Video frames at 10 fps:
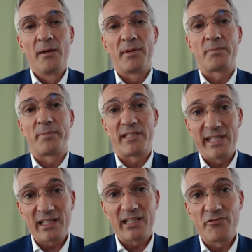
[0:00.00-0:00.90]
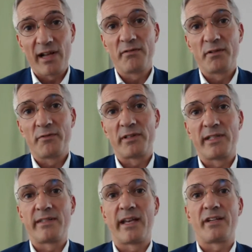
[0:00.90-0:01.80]
But particularly relevant for
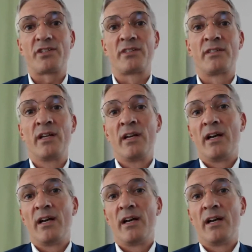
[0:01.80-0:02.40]
this session,